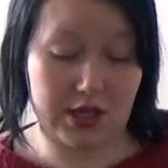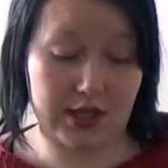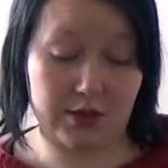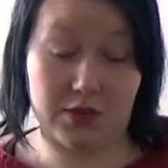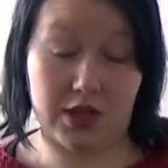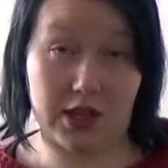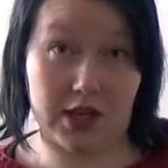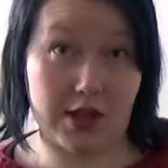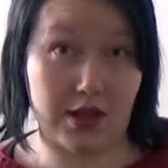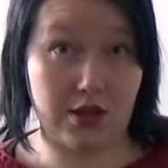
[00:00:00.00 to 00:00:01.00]
as my
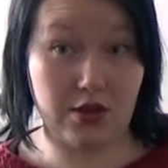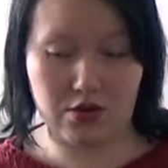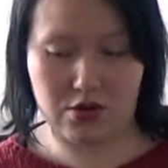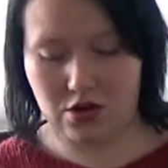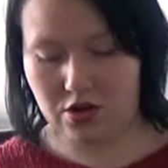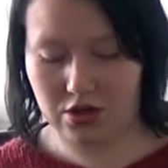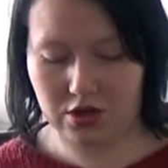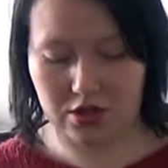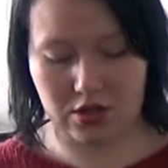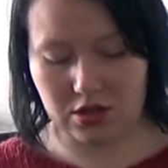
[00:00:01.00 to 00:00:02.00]
another
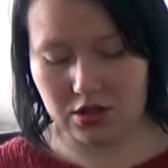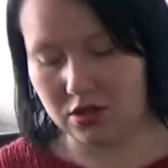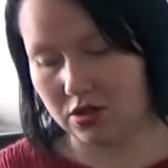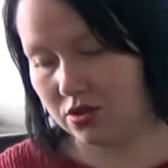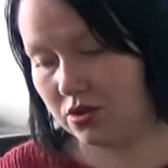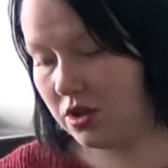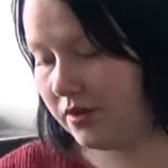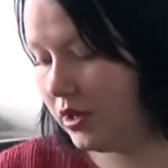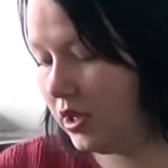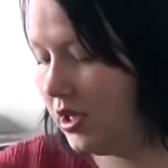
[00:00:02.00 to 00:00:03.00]

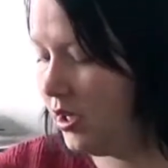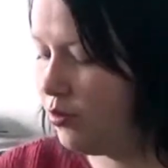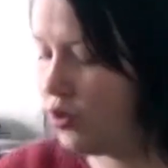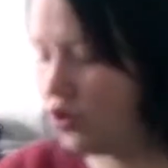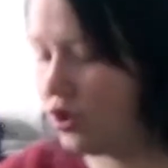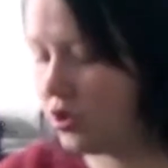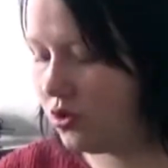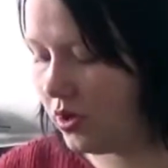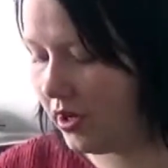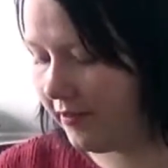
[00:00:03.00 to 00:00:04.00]
travel knitting project, so
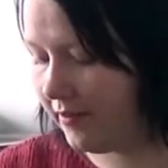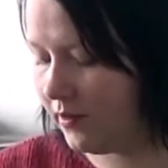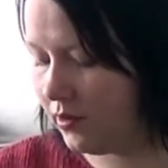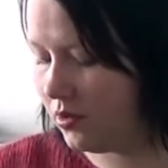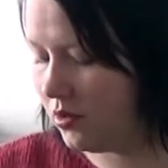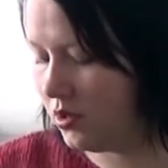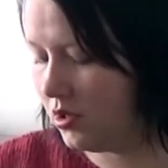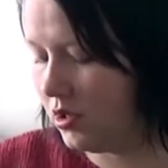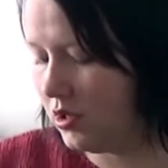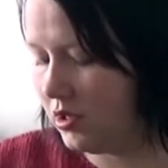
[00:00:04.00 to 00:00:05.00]
I have
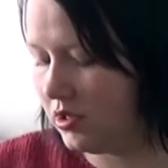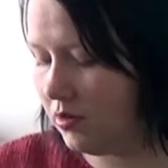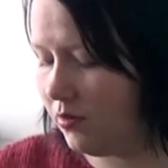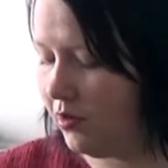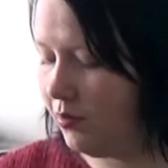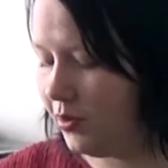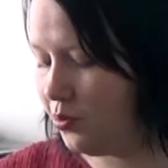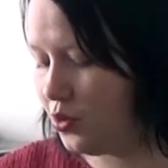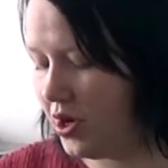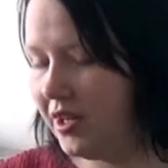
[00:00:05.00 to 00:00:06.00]
something a bit
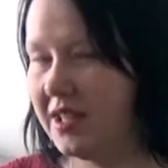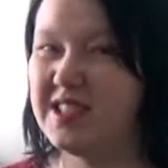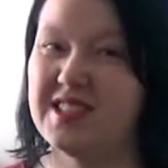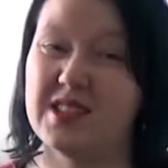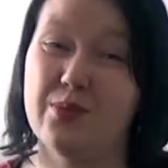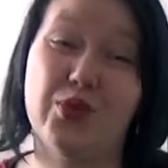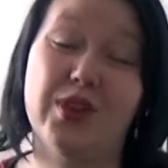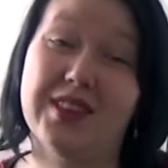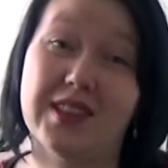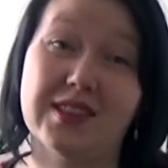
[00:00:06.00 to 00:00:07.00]
brainless and
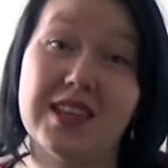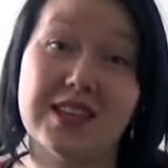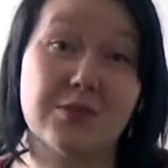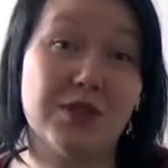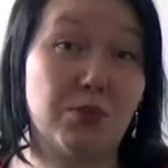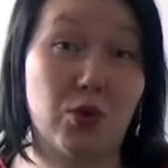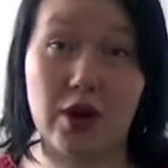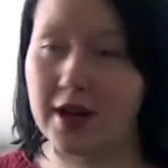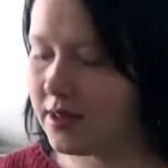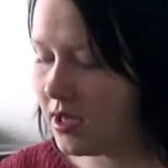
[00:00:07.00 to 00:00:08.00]
something that takes a bit more
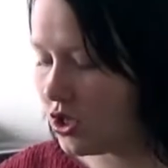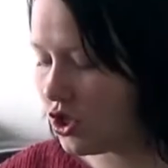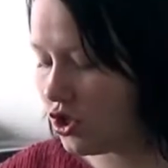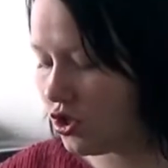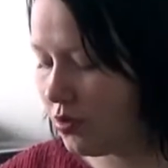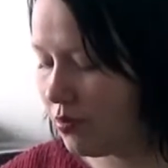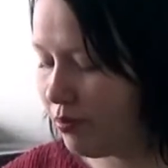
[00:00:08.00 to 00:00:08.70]
attention.